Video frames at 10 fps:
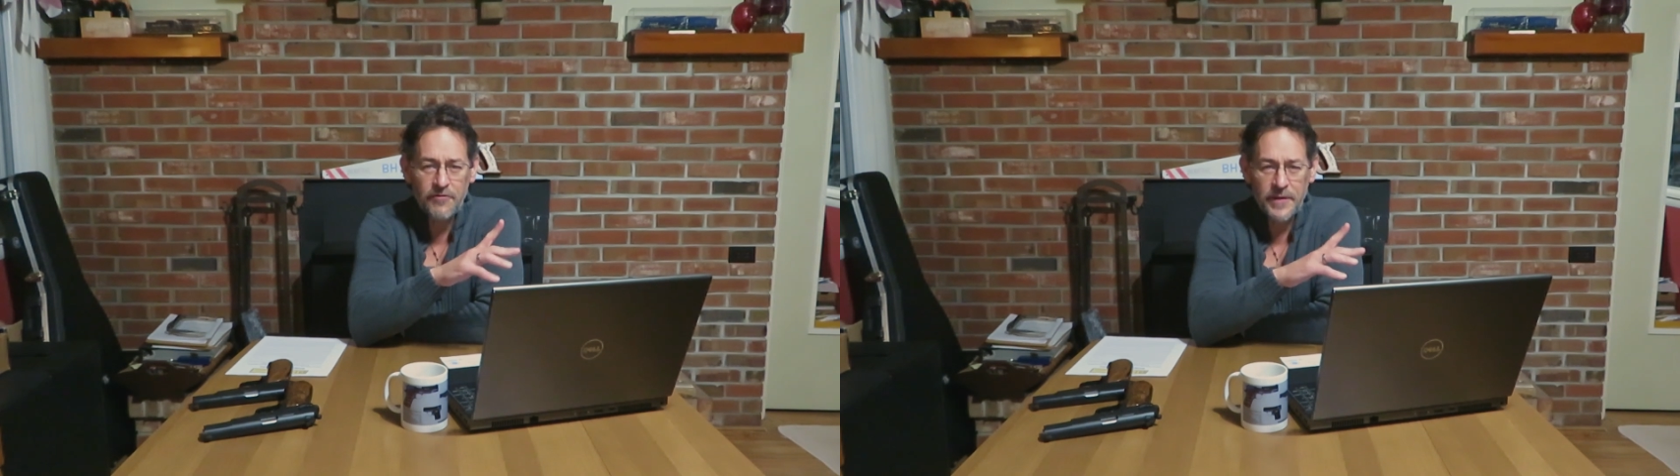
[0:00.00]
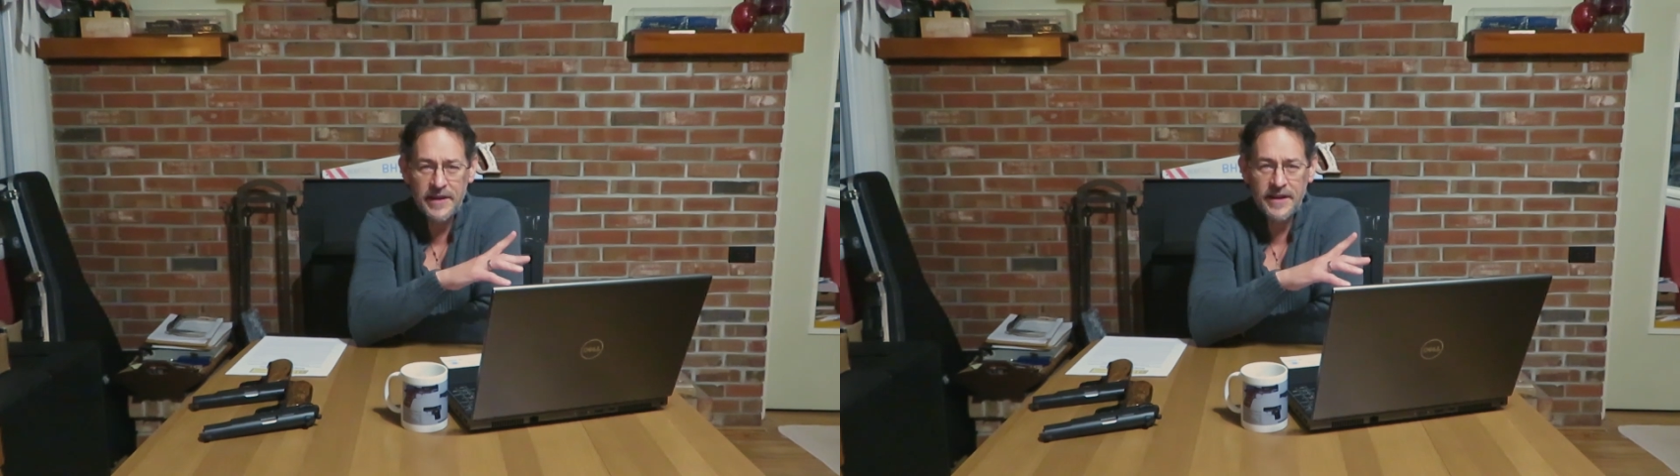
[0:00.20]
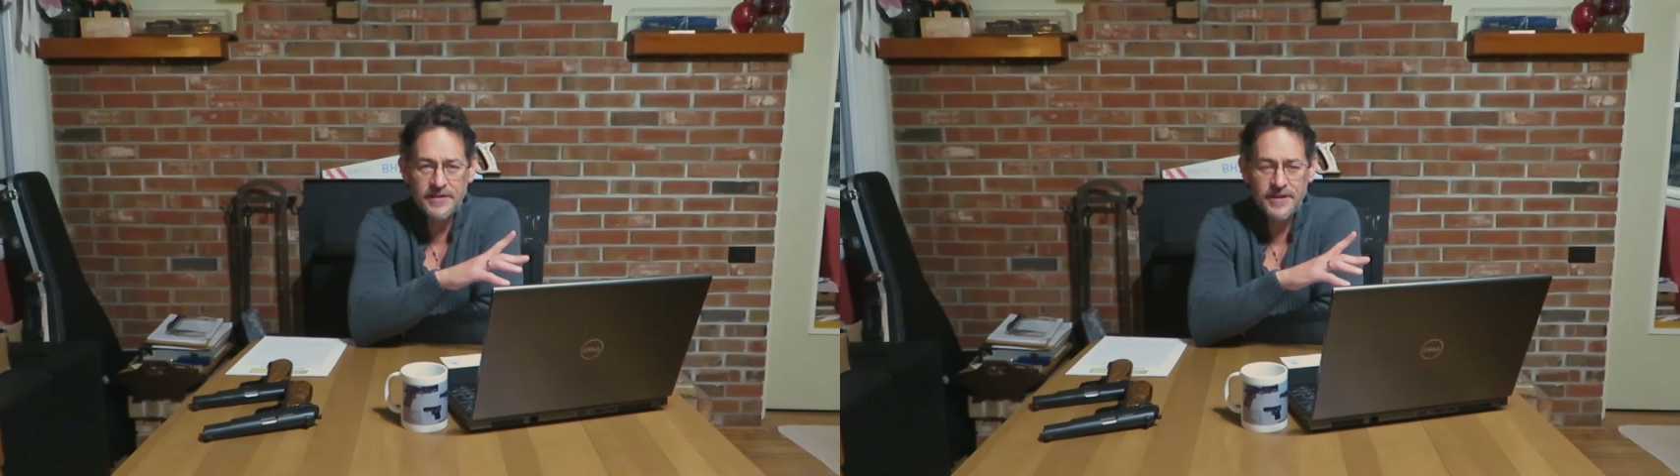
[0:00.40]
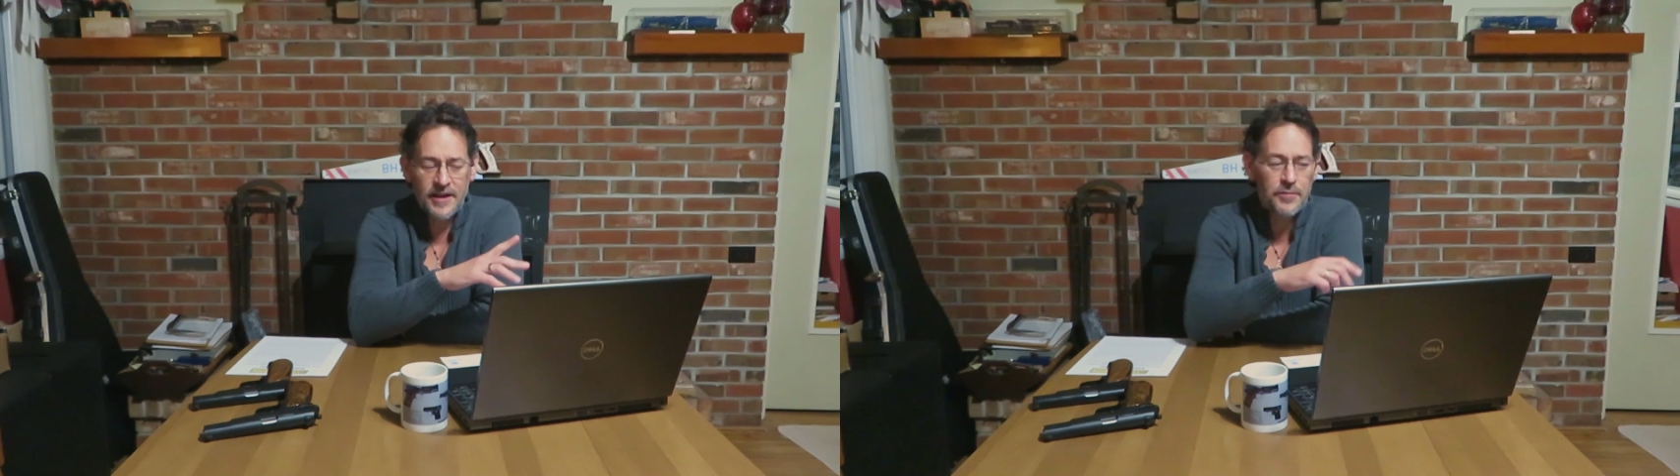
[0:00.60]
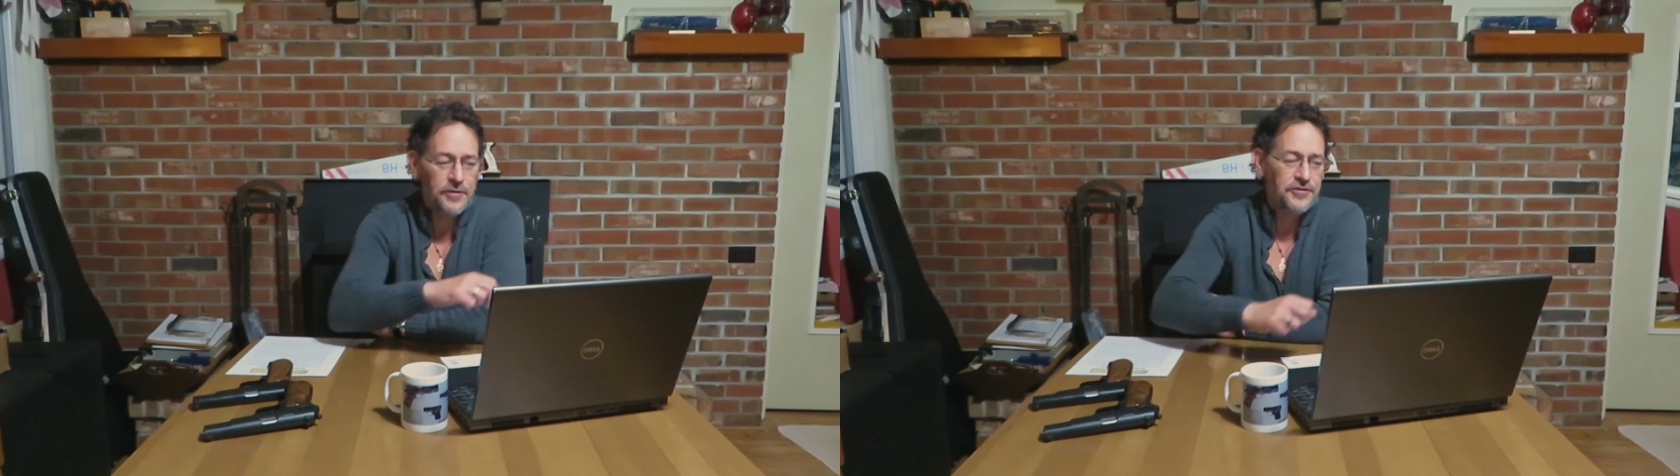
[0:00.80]
of many
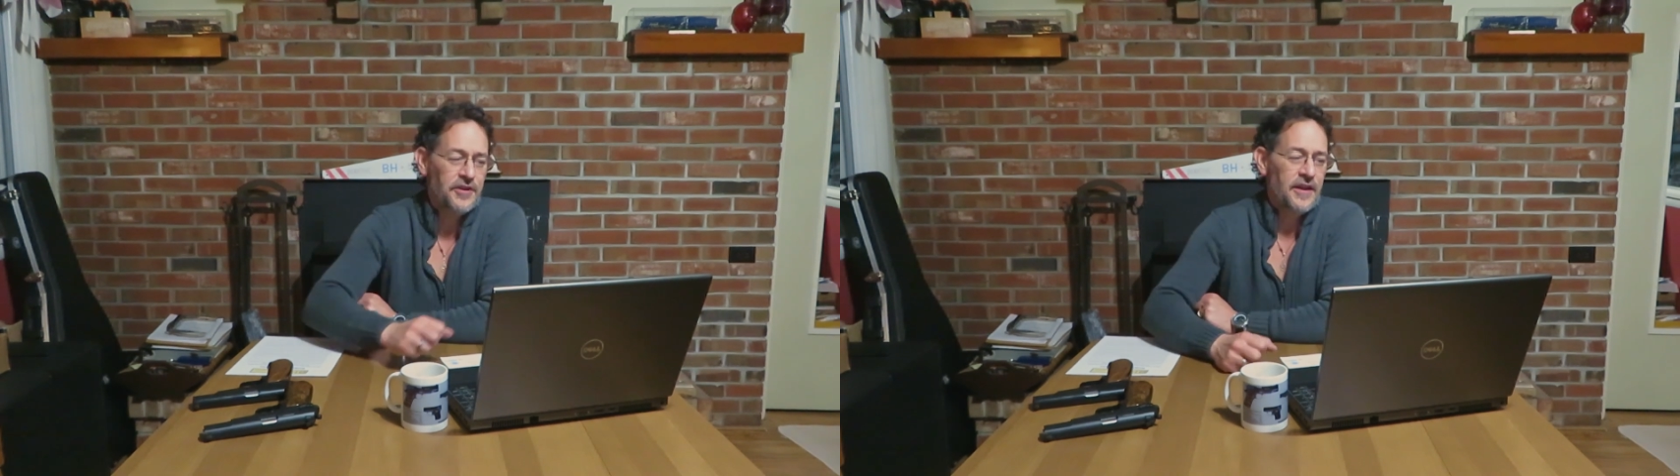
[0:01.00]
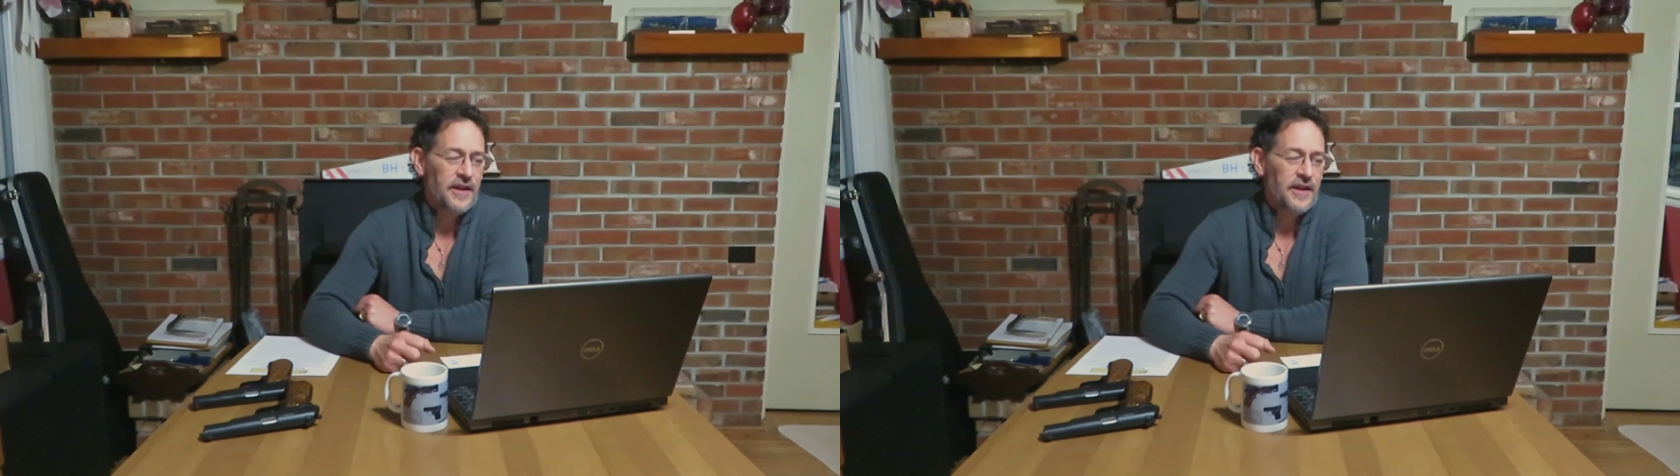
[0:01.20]
examples